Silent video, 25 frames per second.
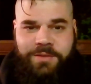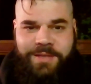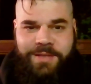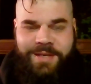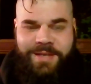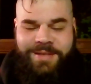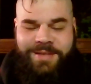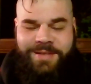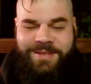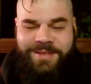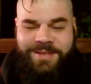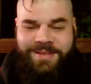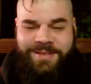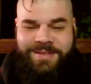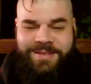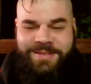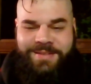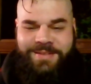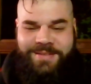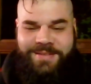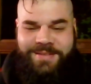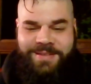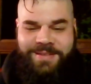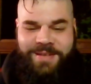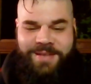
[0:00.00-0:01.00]
and
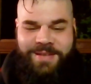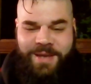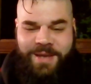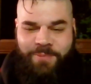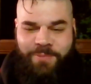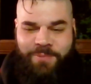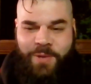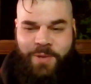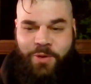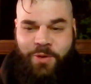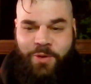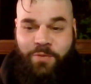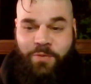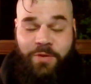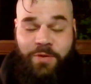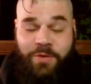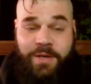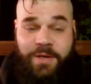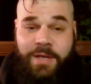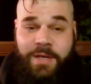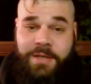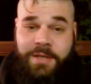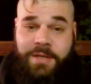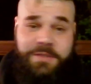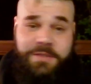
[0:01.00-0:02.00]
I went over
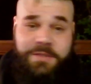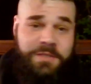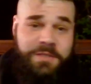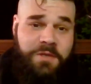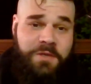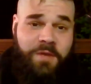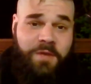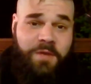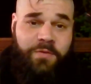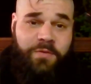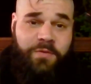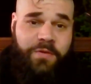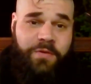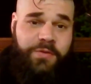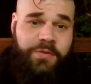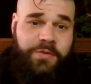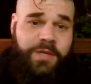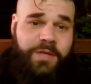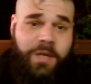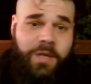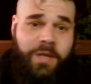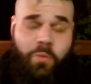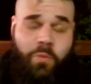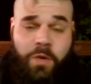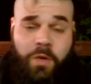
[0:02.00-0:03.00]
it, and it did cover
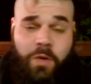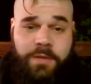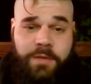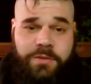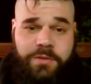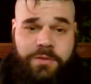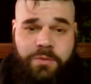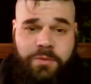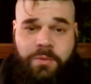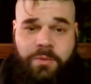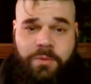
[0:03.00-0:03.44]
everything I wanted to.